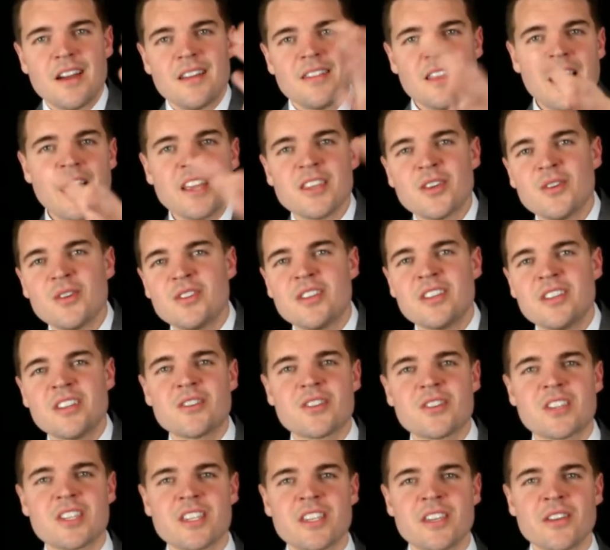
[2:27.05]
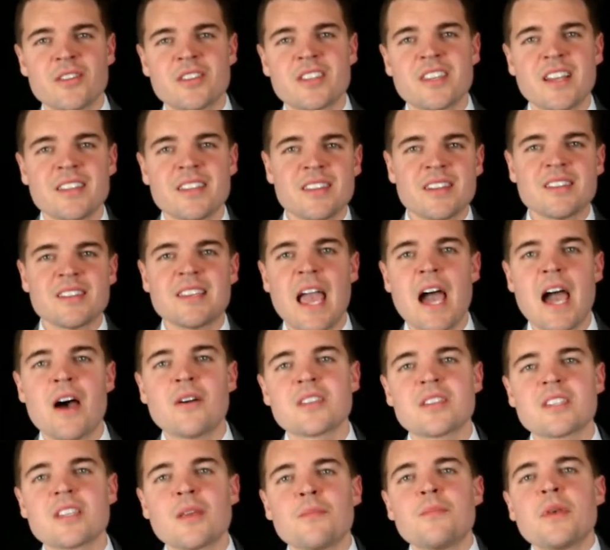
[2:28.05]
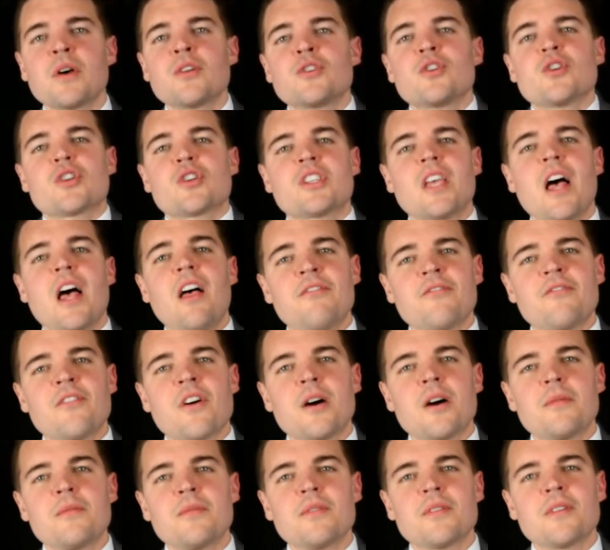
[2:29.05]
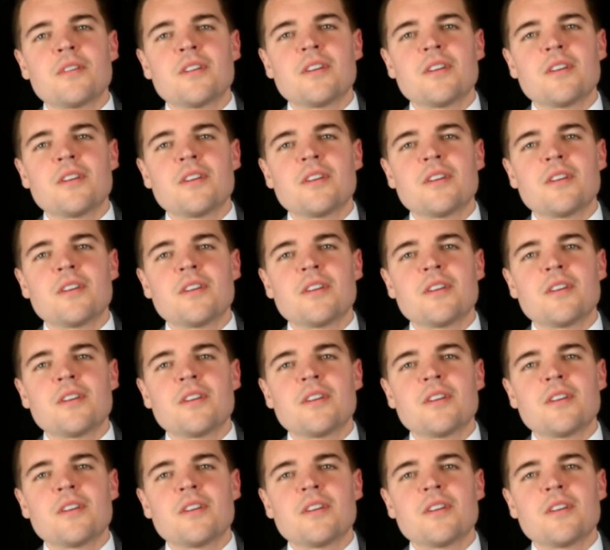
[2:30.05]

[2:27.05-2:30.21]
Not using your skill sets and talents to build yourself up,